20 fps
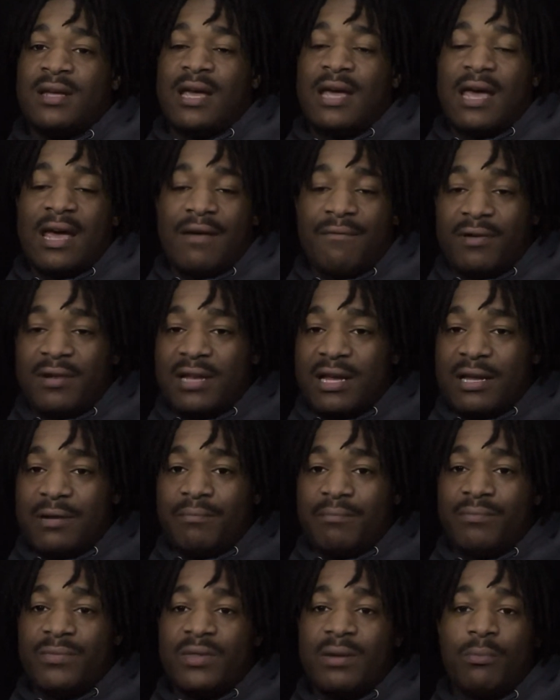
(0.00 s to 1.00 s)
Every day.
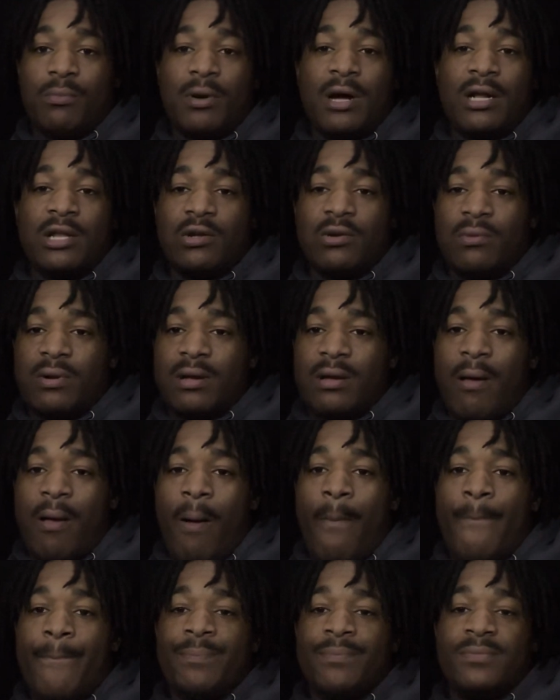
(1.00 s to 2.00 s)
The more I do it,
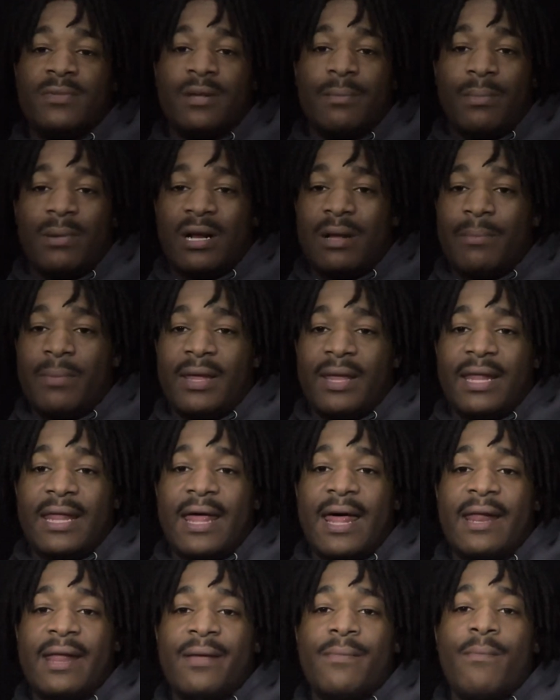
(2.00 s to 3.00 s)
the better I'm gonna get
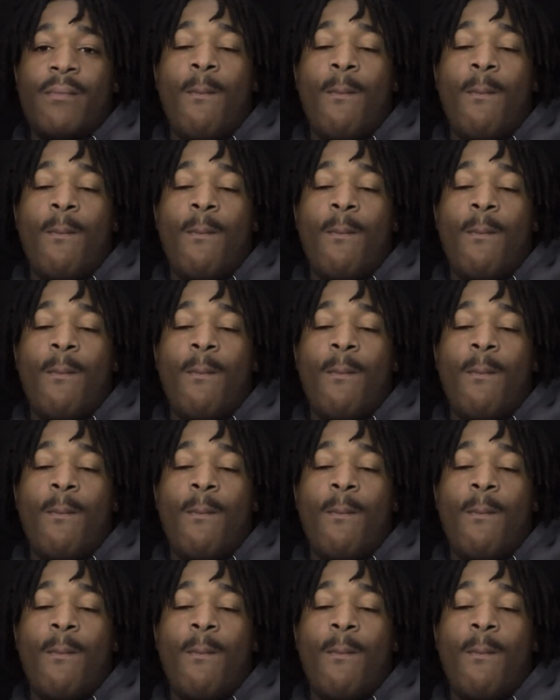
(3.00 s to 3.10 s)
at it.